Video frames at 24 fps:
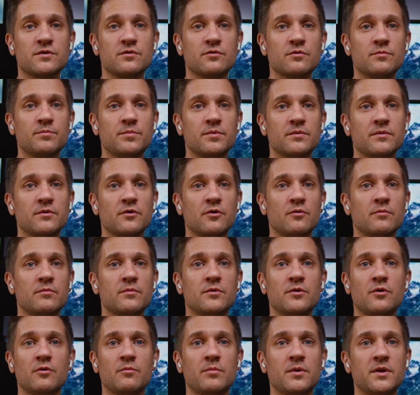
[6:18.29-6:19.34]
group,
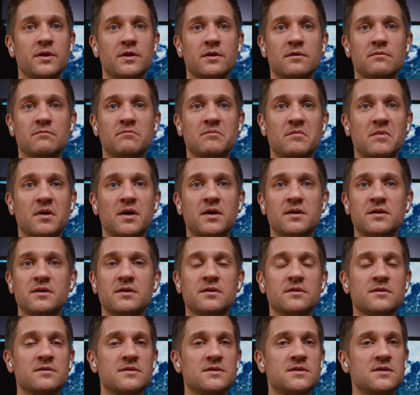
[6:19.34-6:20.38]
nobody. I
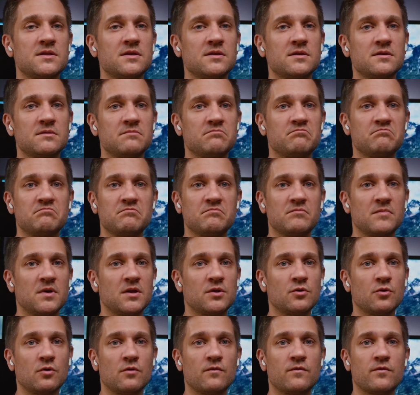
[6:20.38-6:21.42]
didn't see
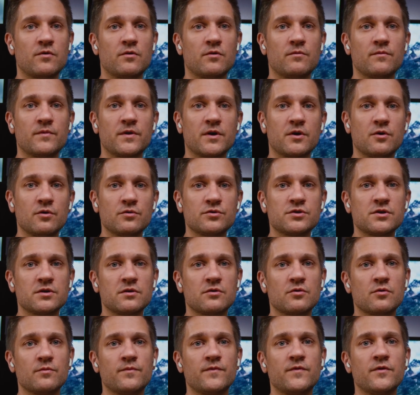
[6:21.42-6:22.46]
at all. From the coaching
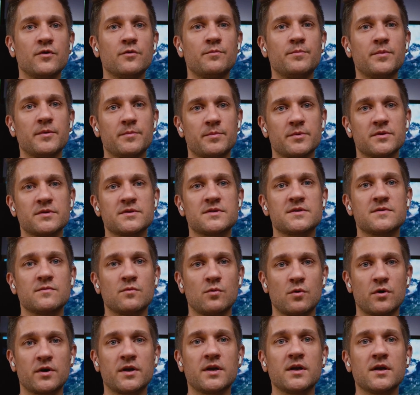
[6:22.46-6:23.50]
group, few people
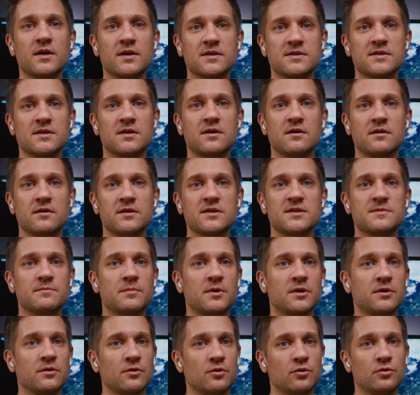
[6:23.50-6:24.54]
working as a colorist,
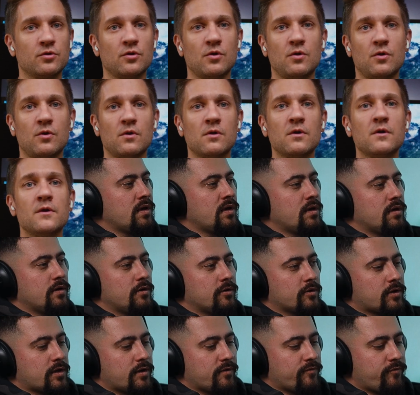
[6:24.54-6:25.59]
but not all.
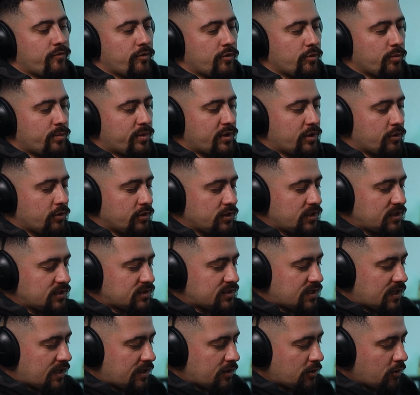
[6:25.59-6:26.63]
Okay, for be
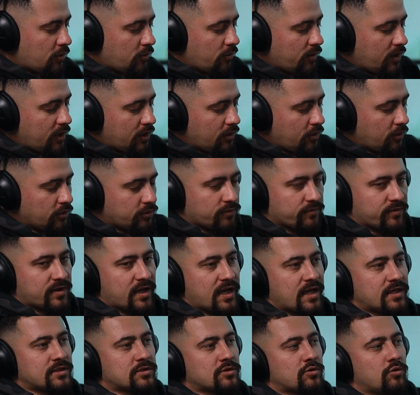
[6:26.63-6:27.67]
honest, I know a lot of
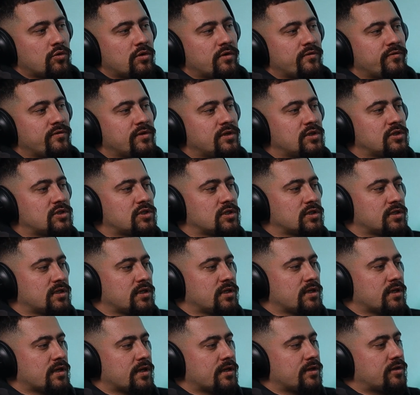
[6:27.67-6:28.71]
guys who have finished
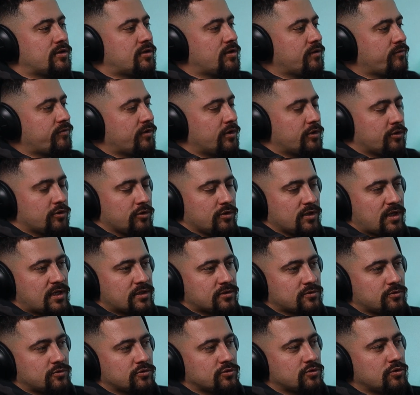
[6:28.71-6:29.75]
different online
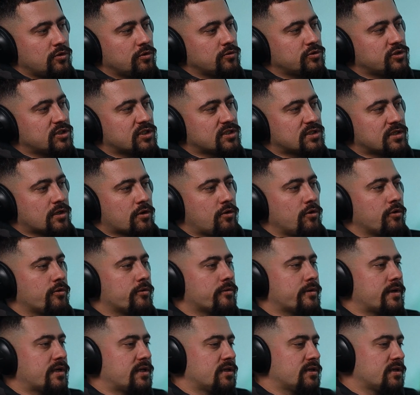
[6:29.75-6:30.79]
schools, not just a color
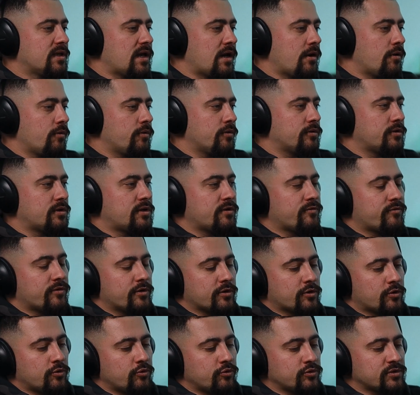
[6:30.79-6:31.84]
grading down,
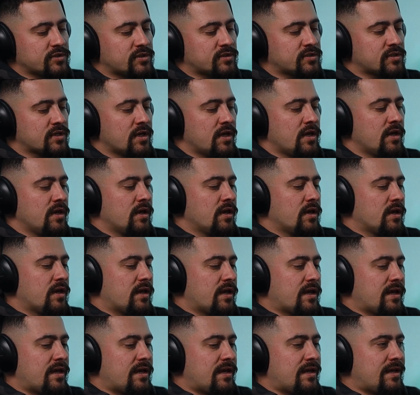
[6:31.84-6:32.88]
different courses.
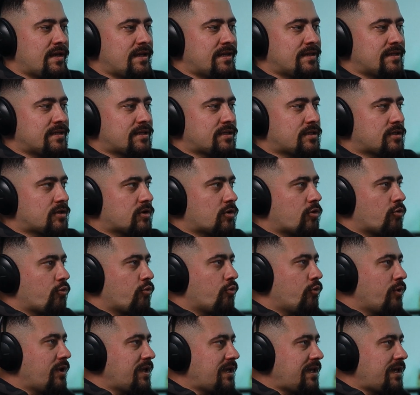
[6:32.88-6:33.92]
And
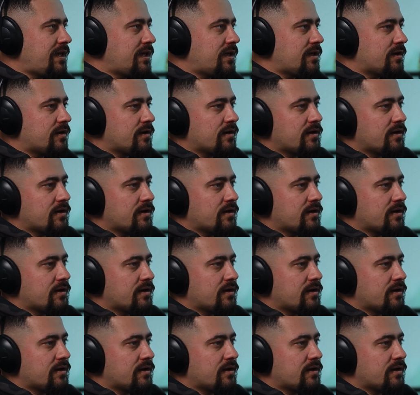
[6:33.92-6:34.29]
really,